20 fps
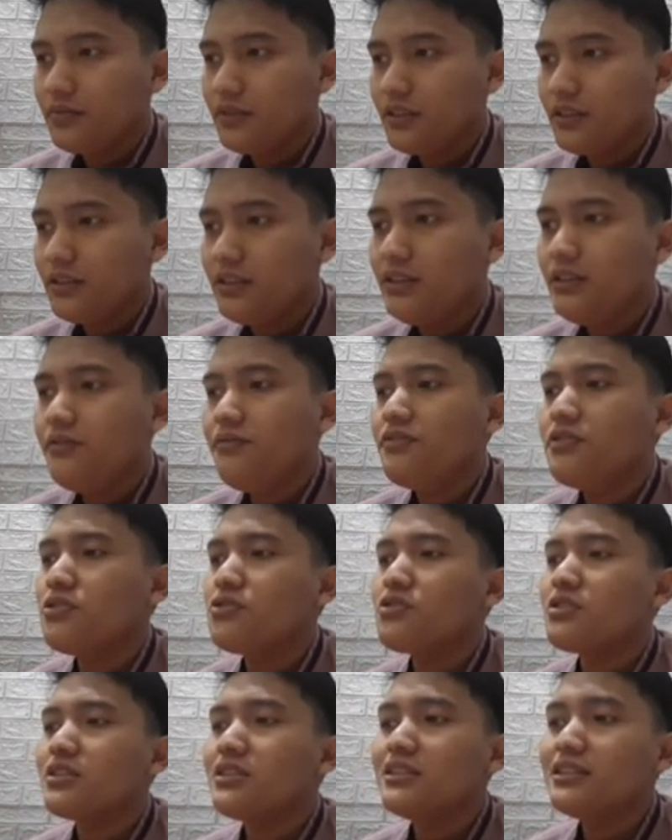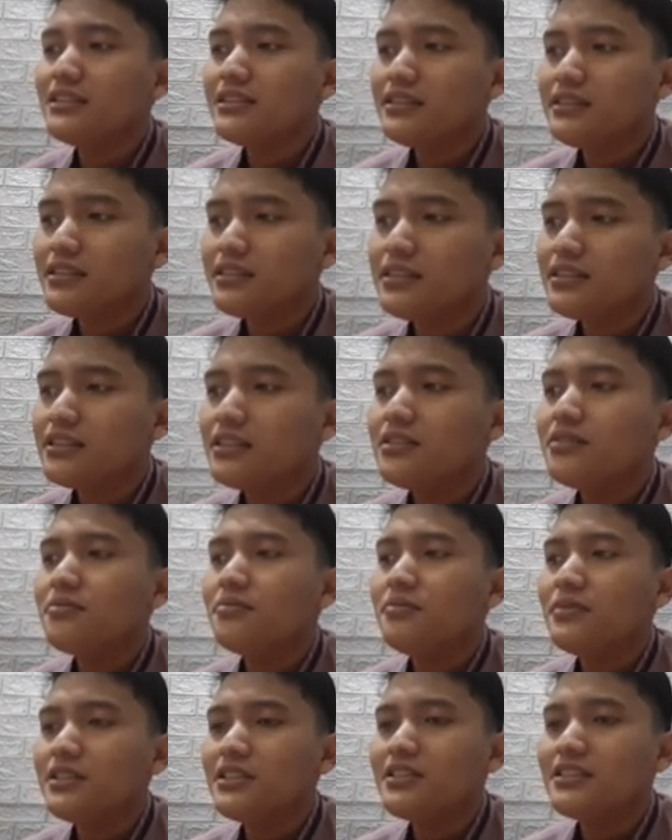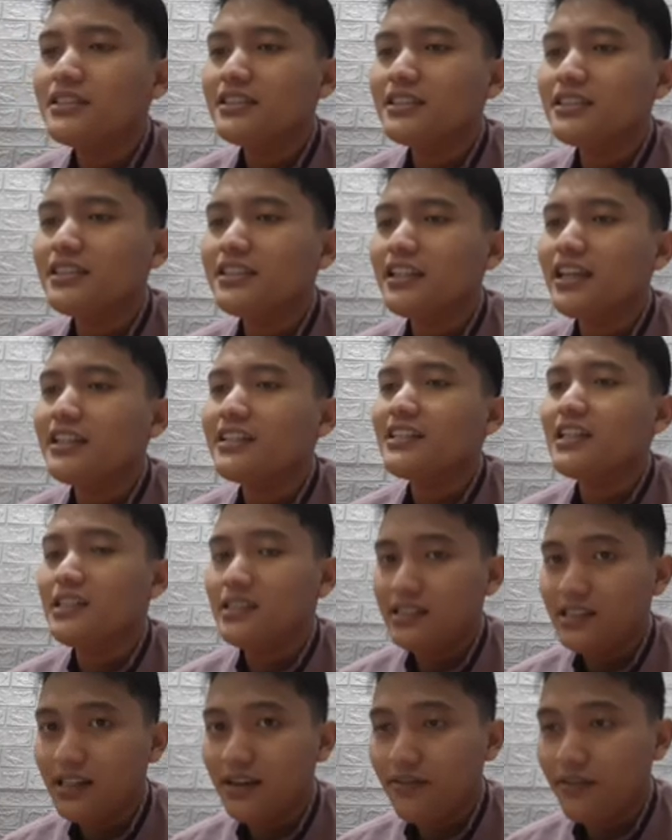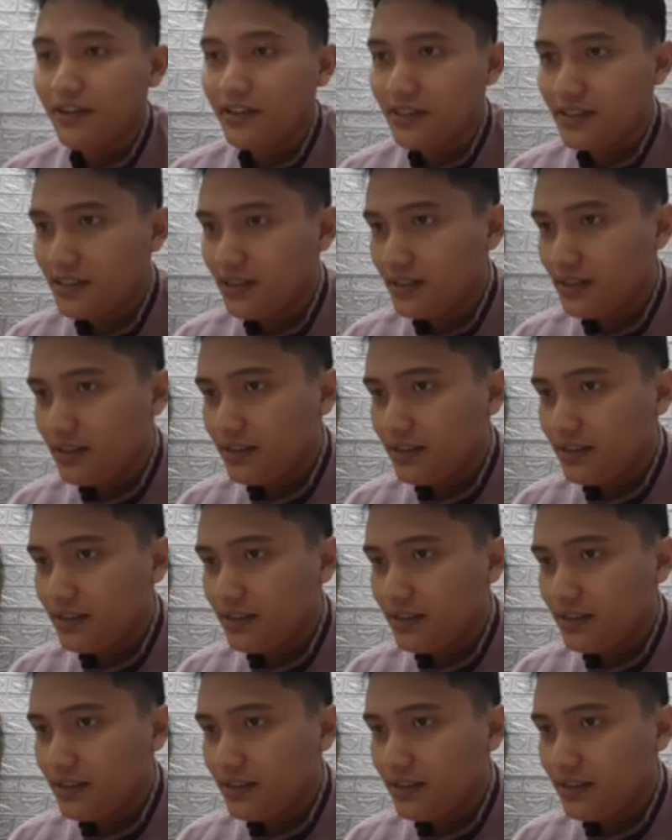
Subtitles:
She views Kurt's mistress as a savage,